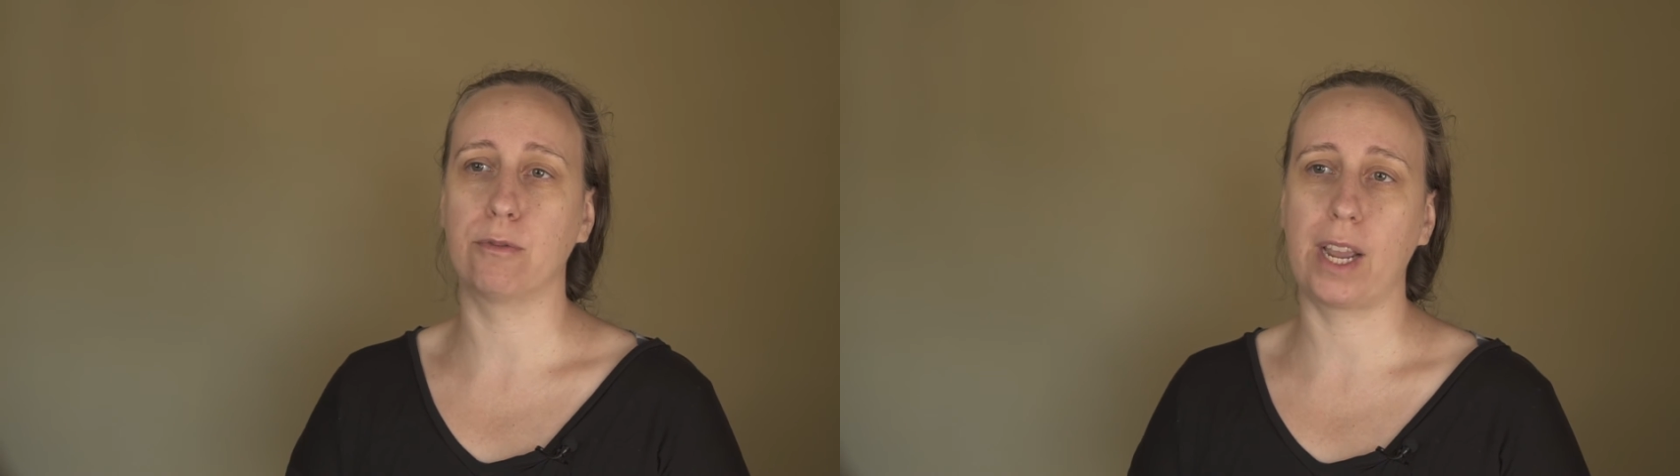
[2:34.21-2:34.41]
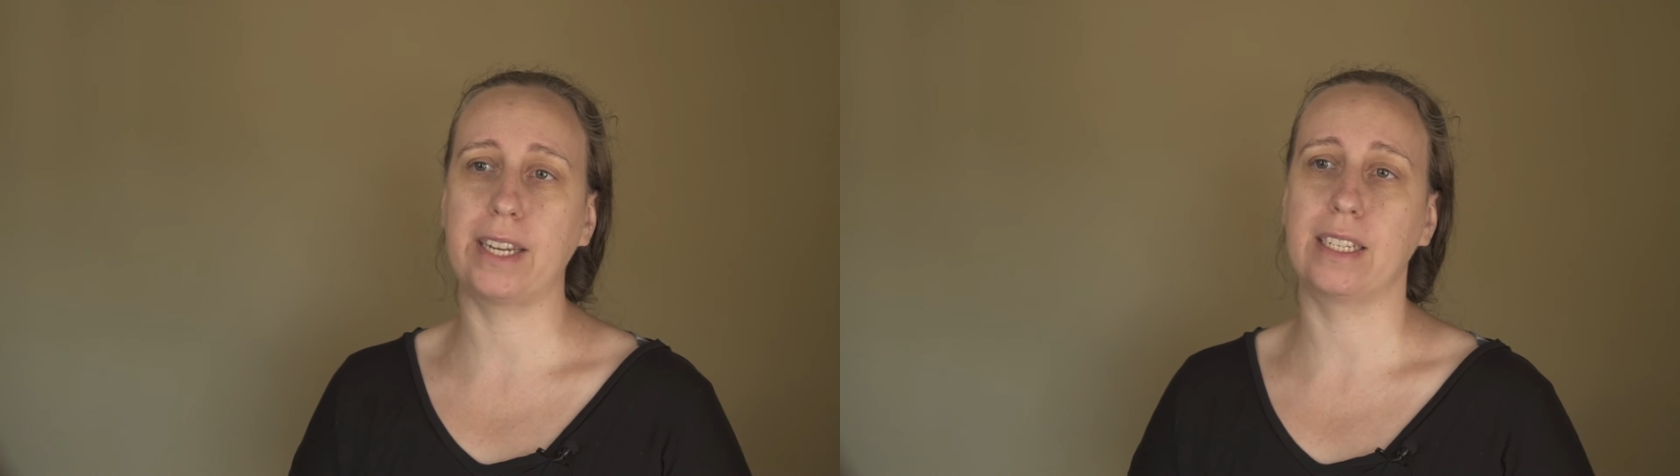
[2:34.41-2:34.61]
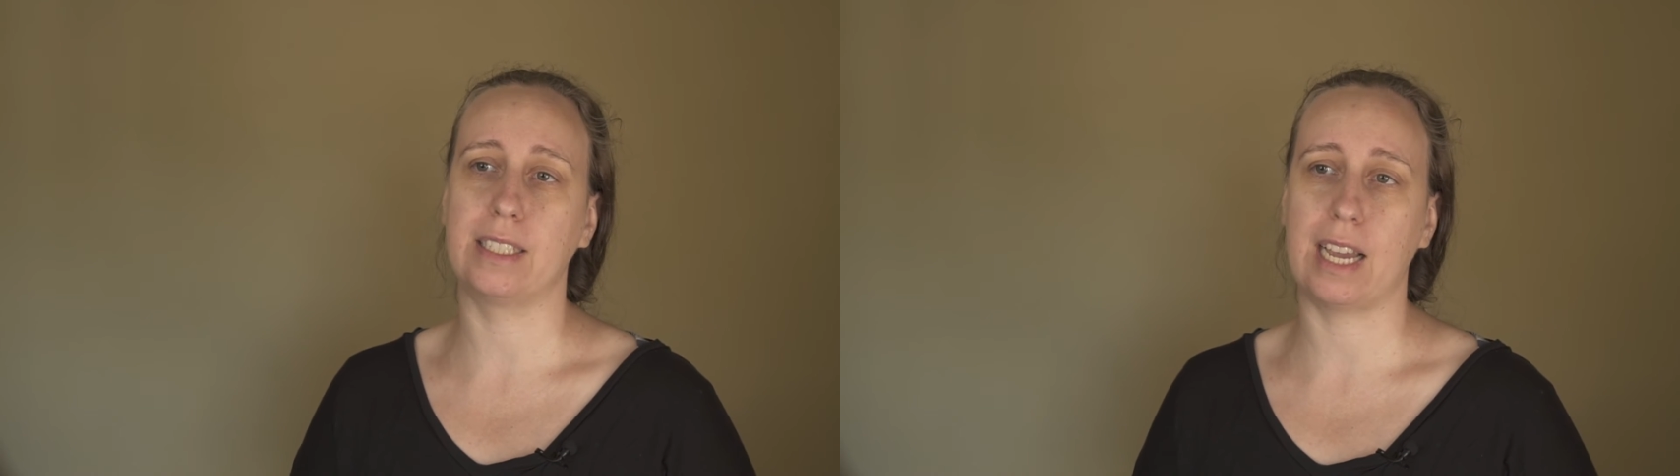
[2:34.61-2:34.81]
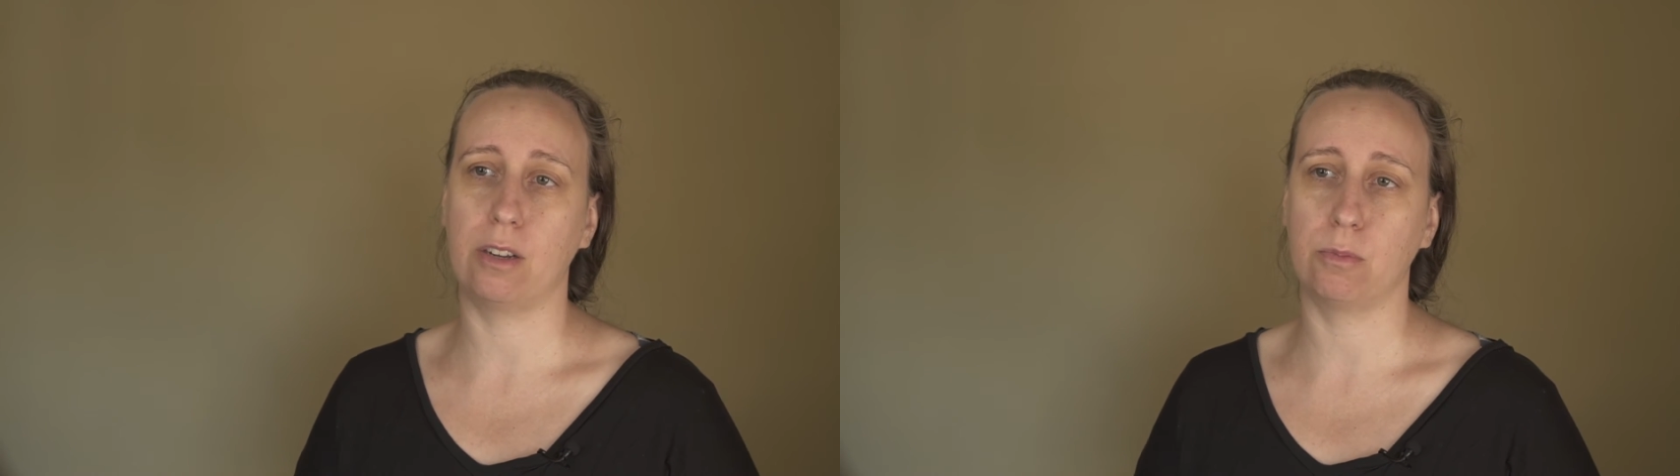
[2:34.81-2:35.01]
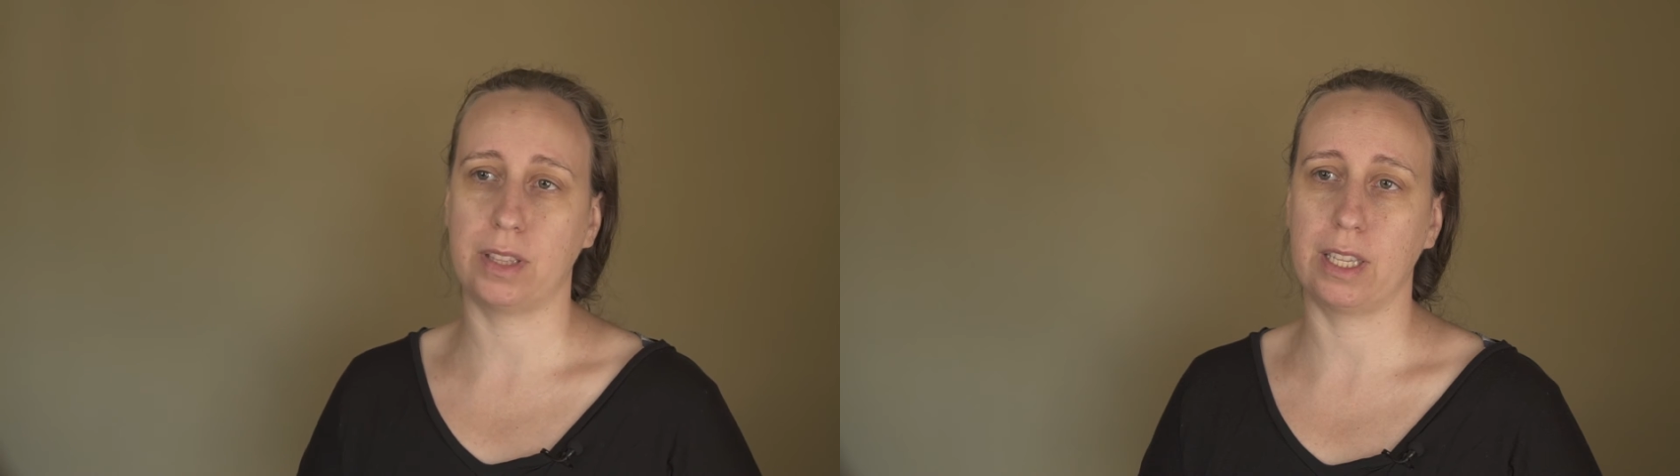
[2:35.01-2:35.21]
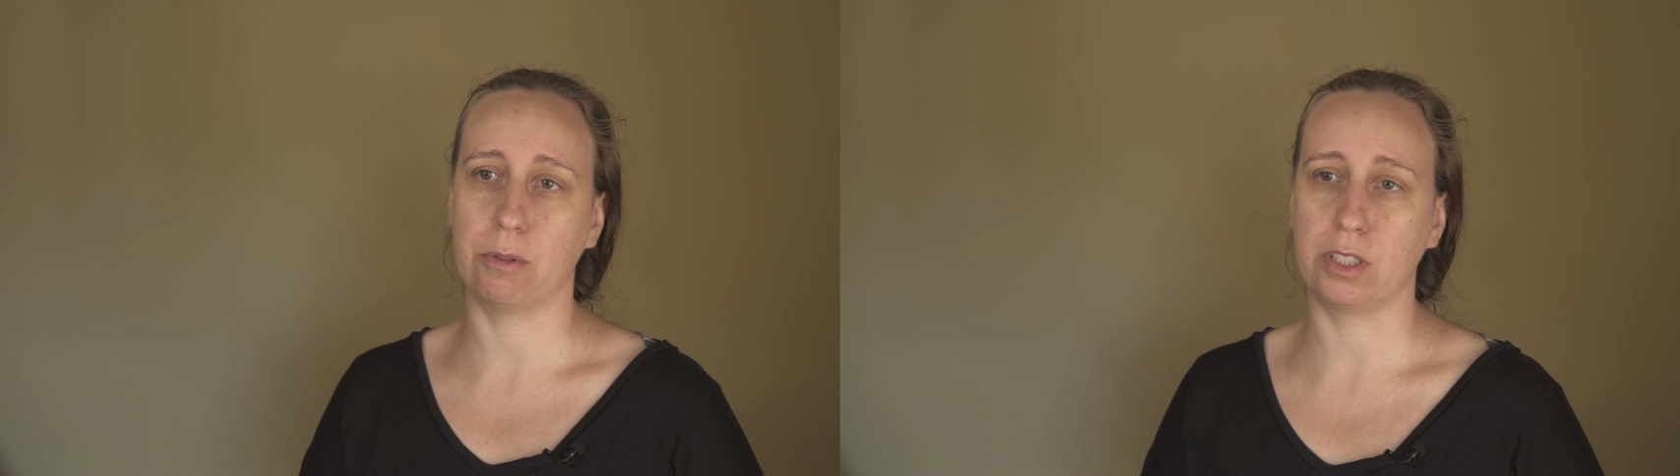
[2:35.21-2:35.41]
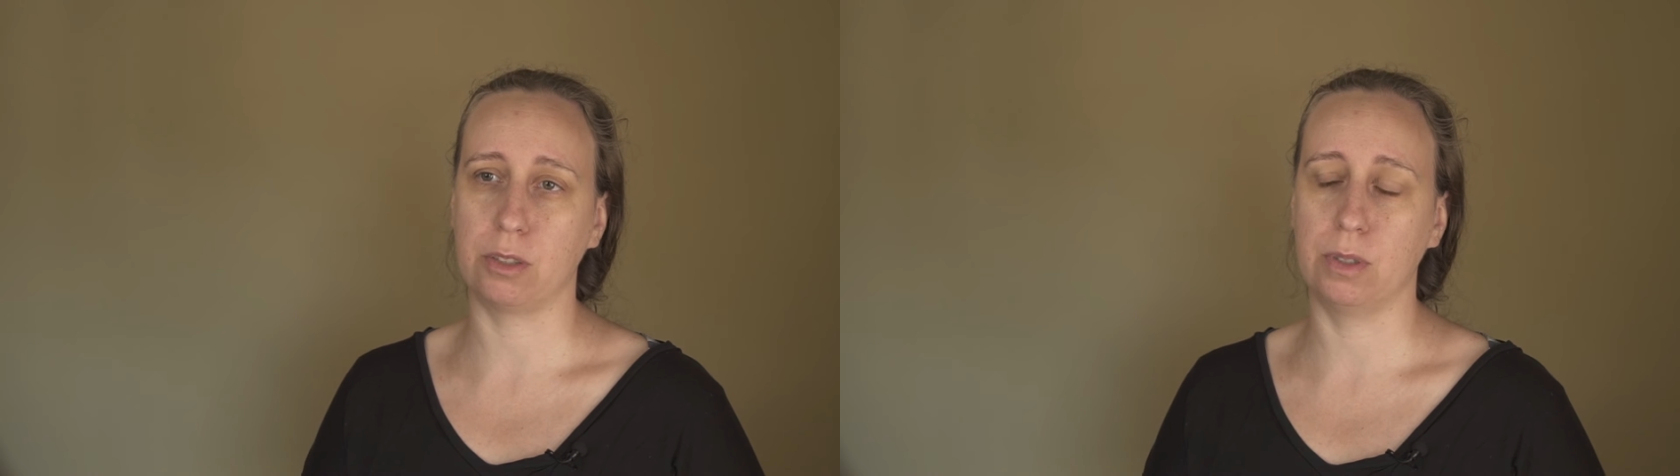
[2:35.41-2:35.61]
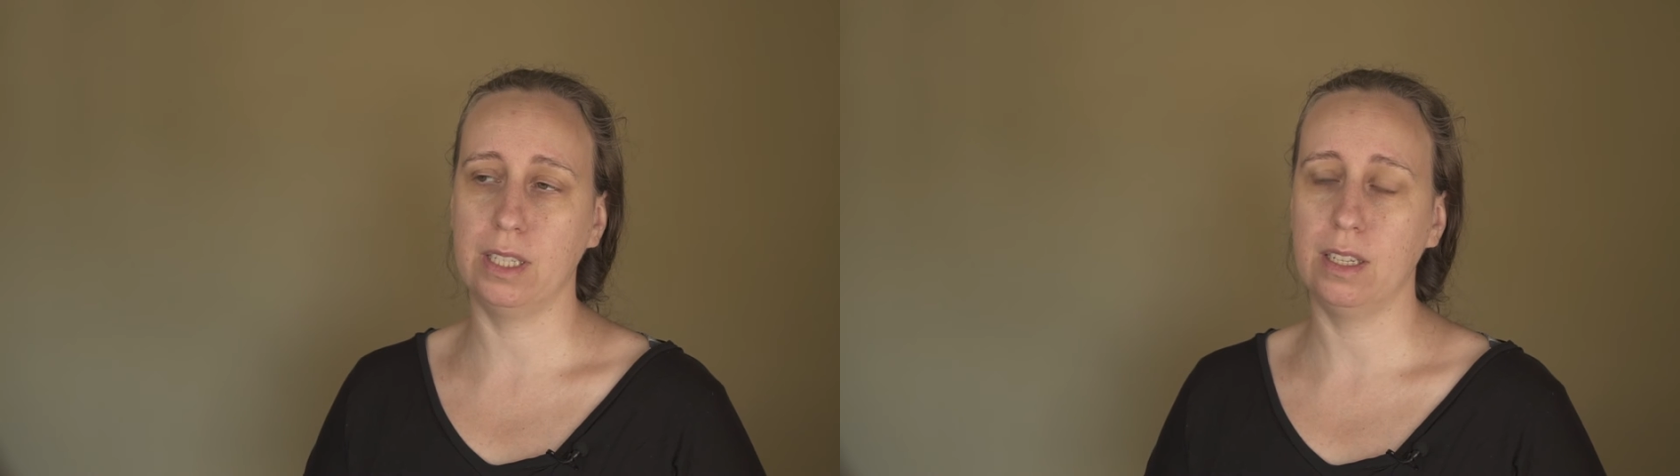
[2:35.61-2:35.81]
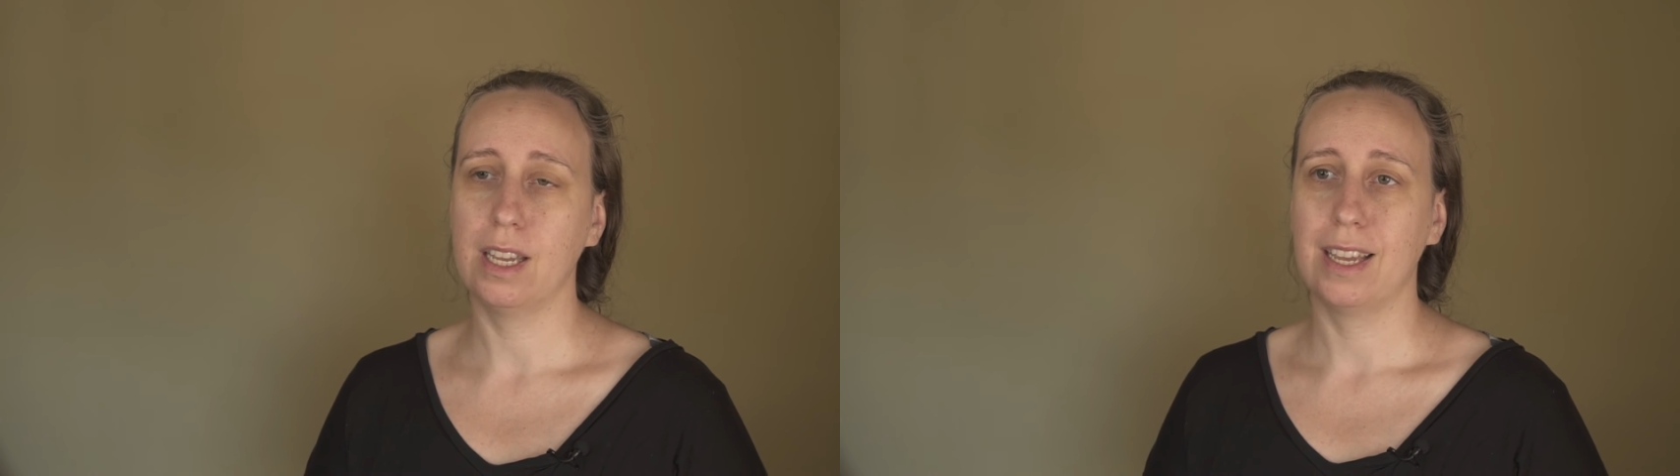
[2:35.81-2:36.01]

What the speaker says: writing down what they were doing.